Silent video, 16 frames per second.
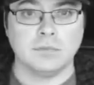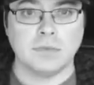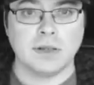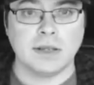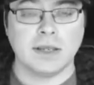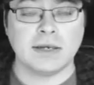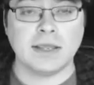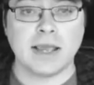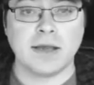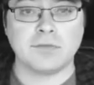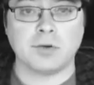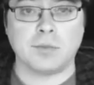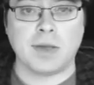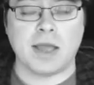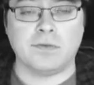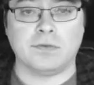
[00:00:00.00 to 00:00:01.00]
In the
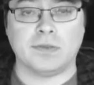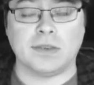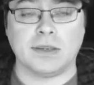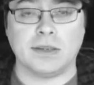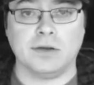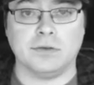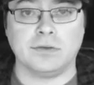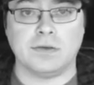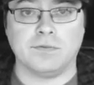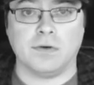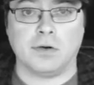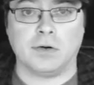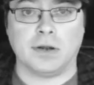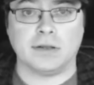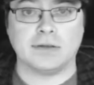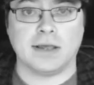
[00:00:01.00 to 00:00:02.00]
aftermath of the guilty
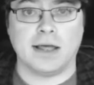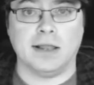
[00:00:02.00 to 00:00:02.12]
verdict,